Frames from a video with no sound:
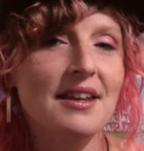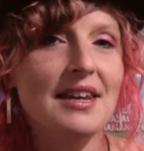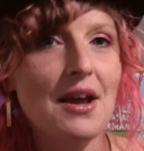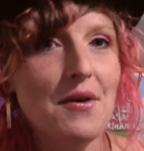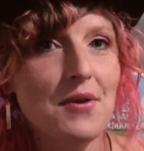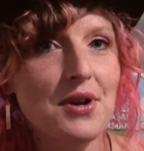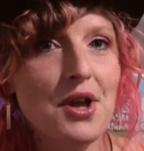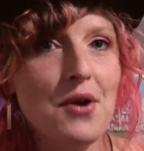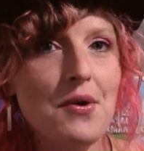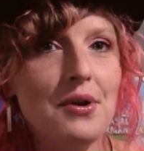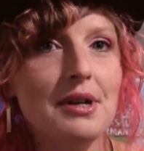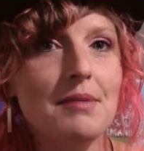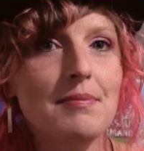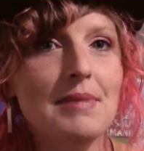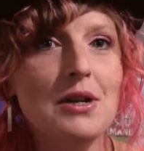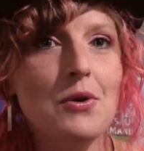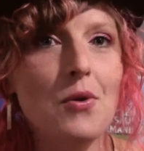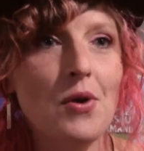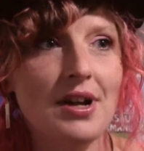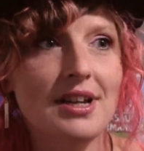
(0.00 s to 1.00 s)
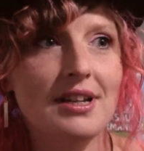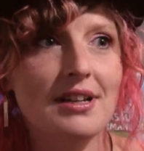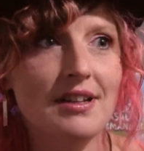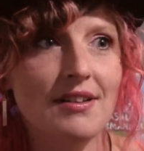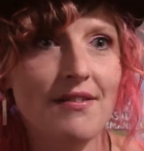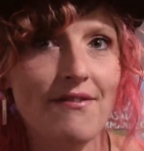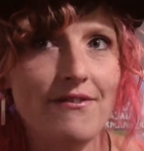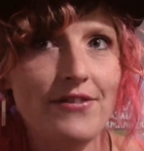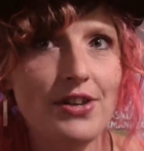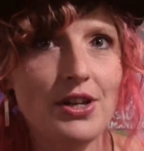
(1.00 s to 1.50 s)
Now I know it can be quite
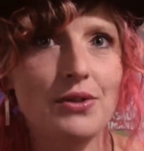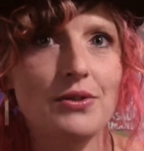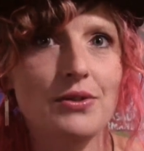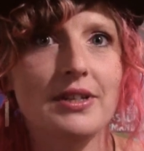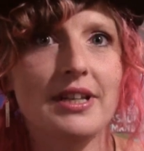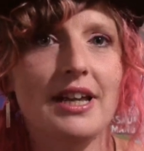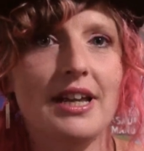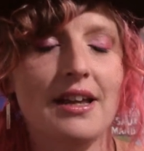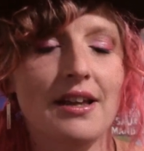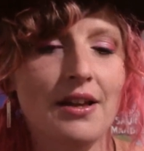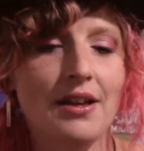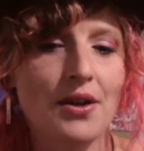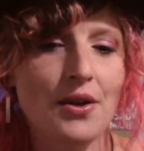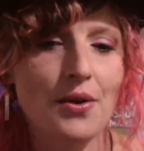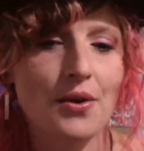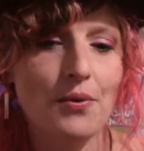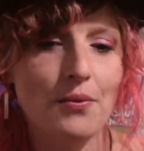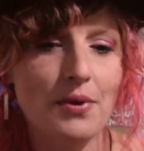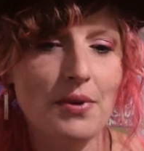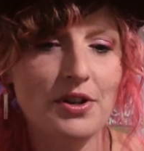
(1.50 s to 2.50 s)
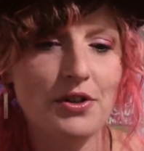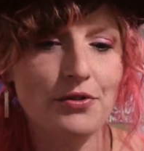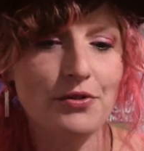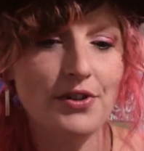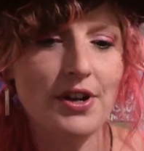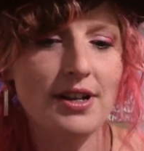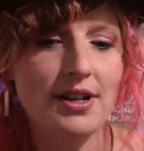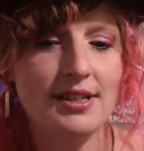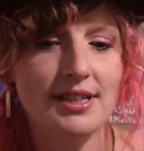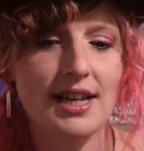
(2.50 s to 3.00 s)
confusing when you're
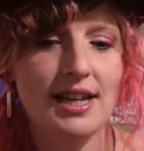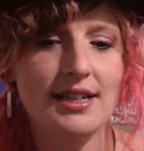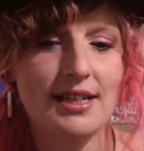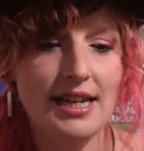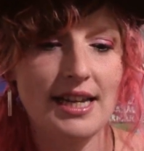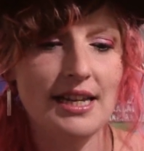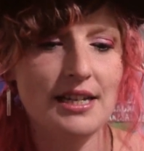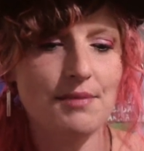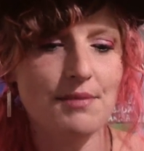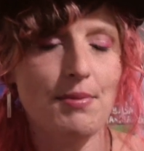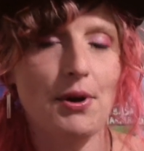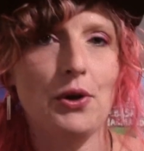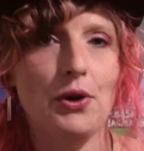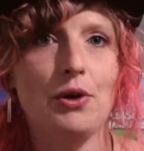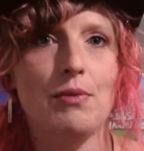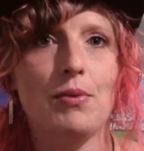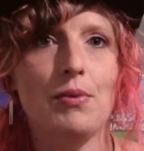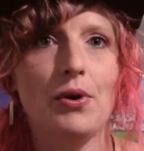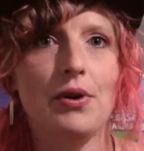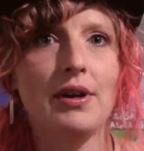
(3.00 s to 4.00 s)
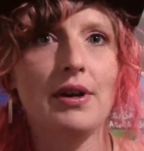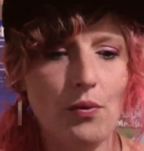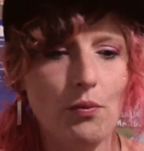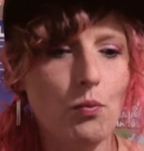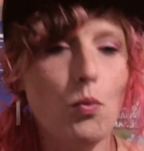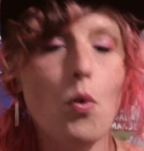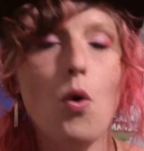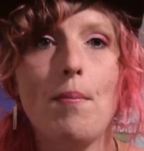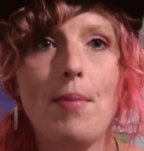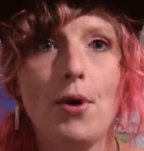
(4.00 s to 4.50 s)
first getting into Pokemon,
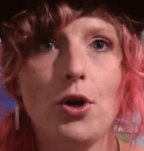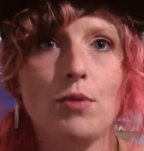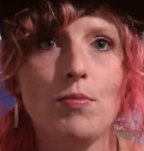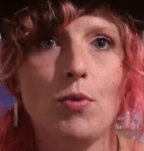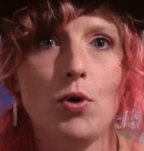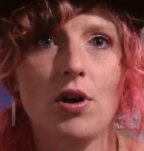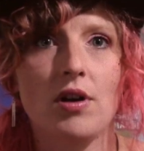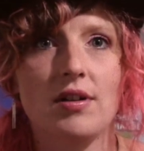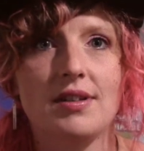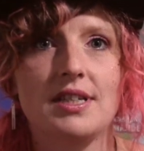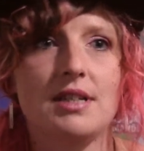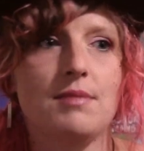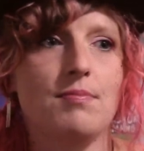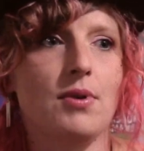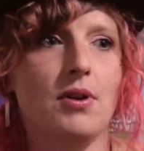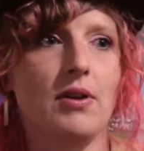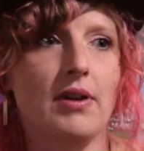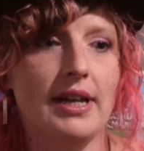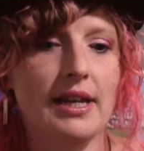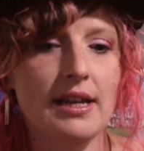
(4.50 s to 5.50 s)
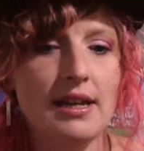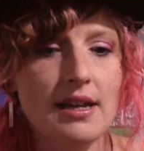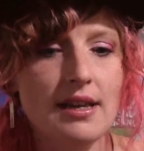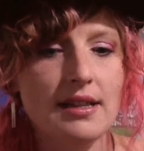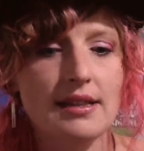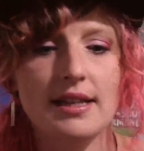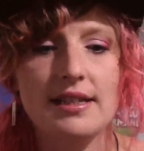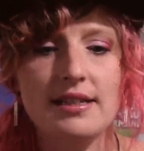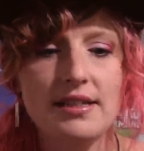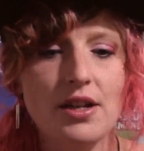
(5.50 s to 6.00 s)
what Pokemon cards to buy.
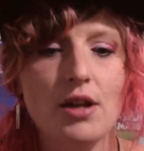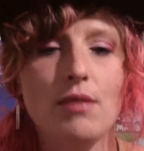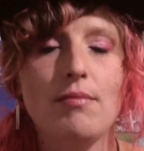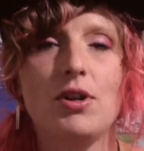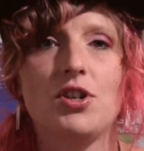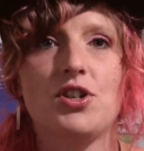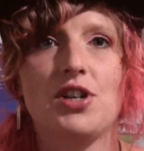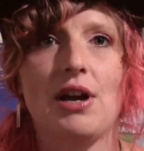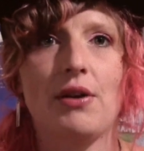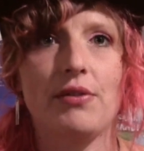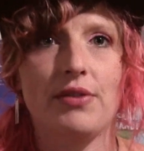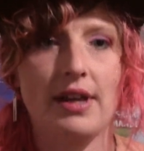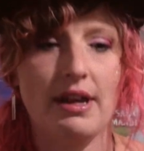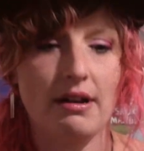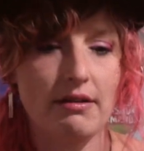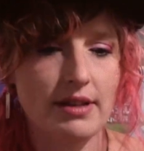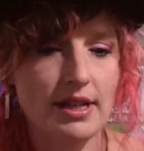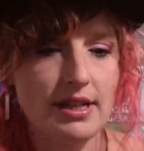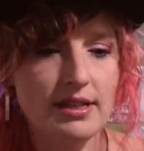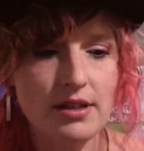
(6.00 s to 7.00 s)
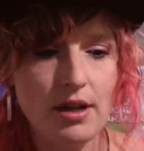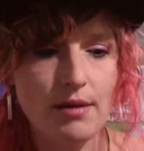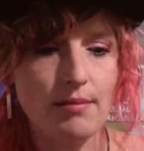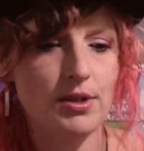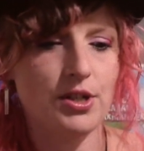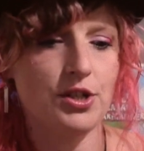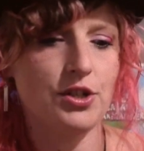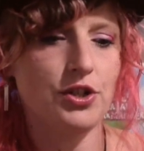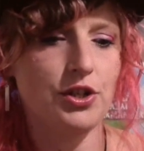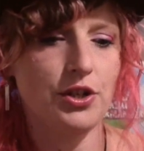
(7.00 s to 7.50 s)
There's so much out there and there's so
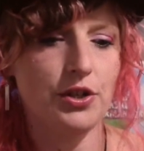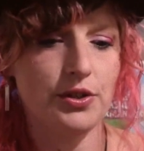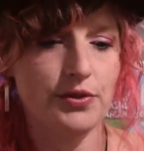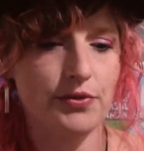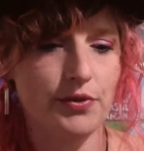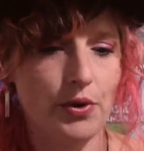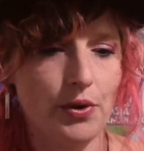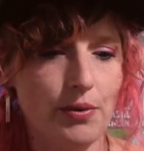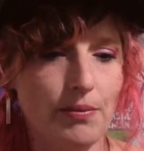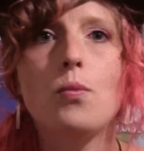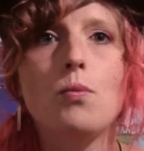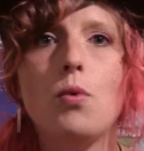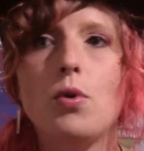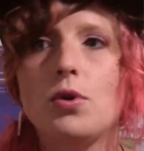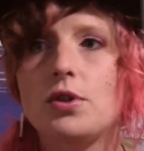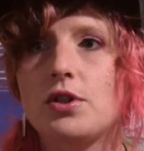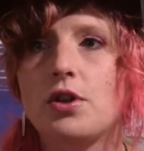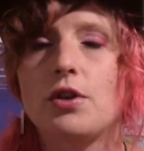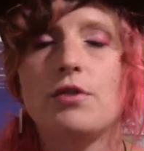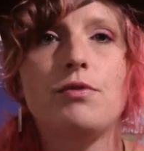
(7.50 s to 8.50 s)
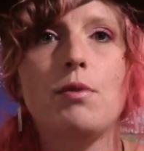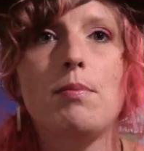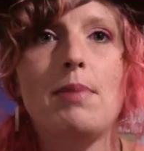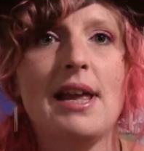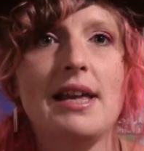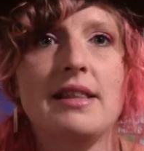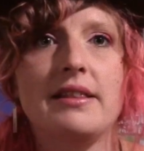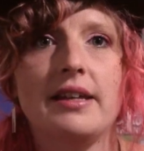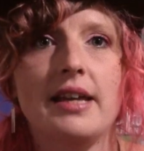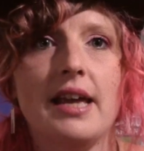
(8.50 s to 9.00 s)
much to choose from. What's good for
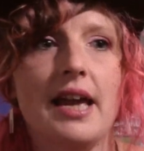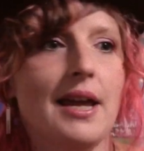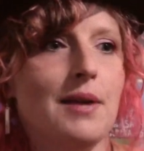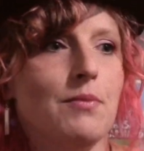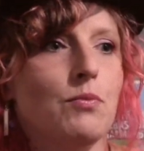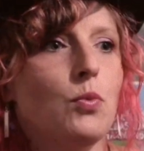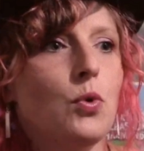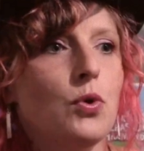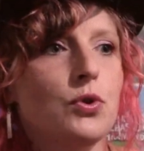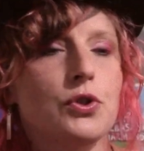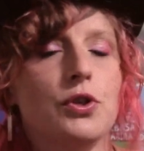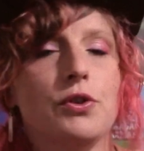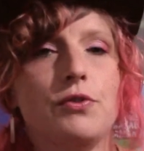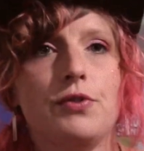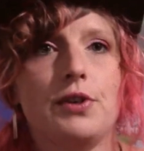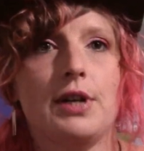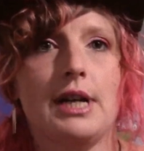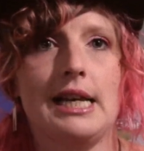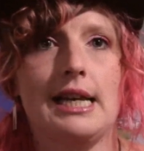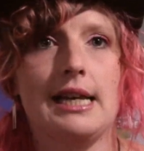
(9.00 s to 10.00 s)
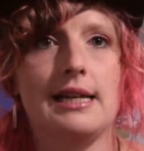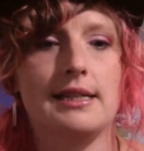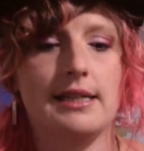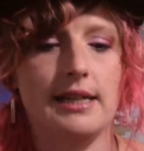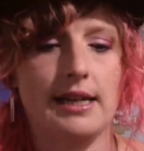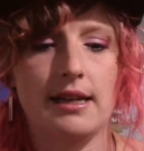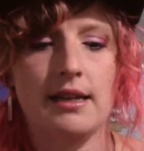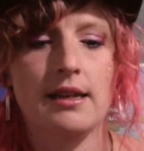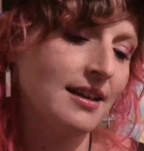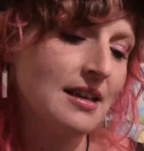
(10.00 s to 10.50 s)
playing the game? What's good for
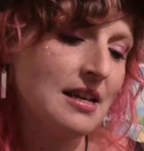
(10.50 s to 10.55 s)
collecting?